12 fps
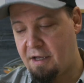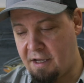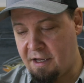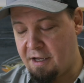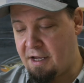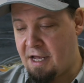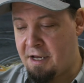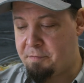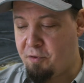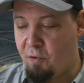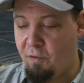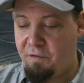
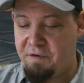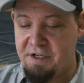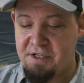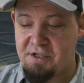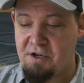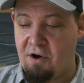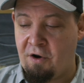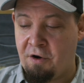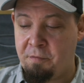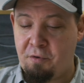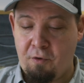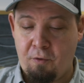and Pro fits
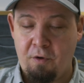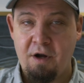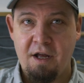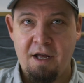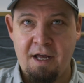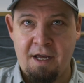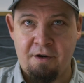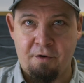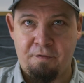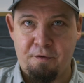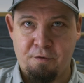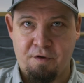on Pro and
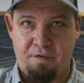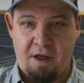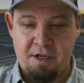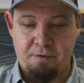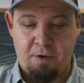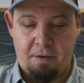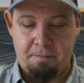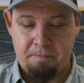on Futurefly as well.